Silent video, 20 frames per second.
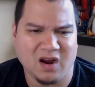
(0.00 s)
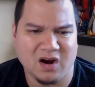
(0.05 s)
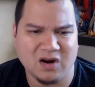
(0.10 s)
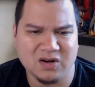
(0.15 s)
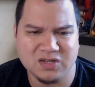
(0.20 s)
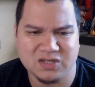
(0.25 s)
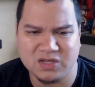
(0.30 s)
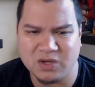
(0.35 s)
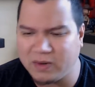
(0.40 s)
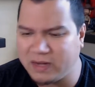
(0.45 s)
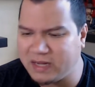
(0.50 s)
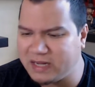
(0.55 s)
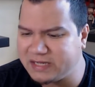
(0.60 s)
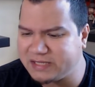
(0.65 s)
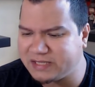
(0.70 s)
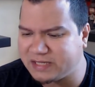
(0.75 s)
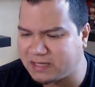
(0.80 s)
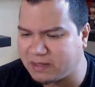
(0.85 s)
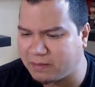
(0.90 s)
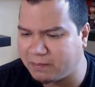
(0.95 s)
are so
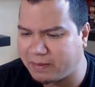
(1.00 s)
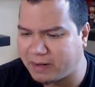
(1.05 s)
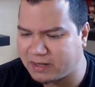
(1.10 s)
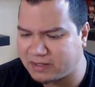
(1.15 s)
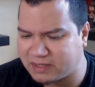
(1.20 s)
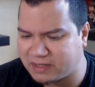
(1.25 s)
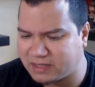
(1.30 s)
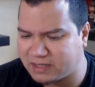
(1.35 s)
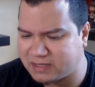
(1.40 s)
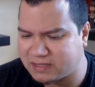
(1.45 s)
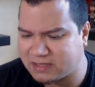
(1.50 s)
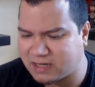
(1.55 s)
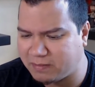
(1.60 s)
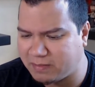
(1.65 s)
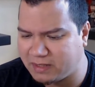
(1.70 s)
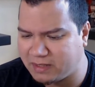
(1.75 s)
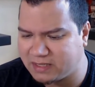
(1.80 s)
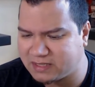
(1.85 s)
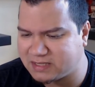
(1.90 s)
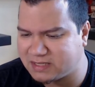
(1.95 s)
easy compared to this. I
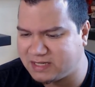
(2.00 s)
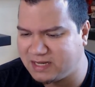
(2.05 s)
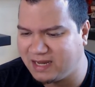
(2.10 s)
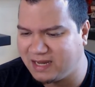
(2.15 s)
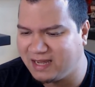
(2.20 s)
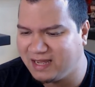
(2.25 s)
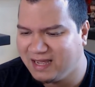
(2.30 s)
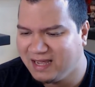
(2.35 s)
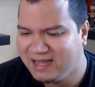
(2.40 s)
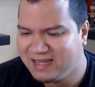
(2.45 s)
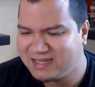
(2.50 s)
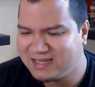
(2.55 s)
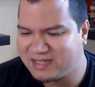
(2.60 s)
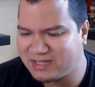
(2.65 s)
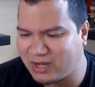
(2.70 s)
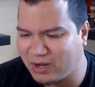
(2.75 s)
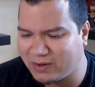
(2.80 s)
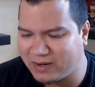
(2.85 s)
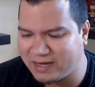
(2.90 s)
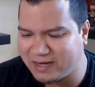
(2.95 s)
mean, this is
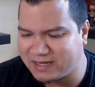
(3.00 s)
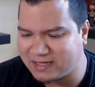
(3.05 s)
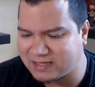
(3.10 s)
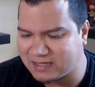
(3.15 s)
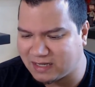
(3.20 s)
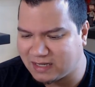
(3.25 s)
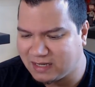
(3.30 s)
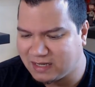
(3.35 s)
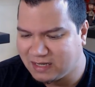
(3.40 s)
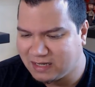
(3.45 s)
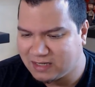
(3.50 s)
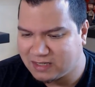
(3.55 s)
so easy.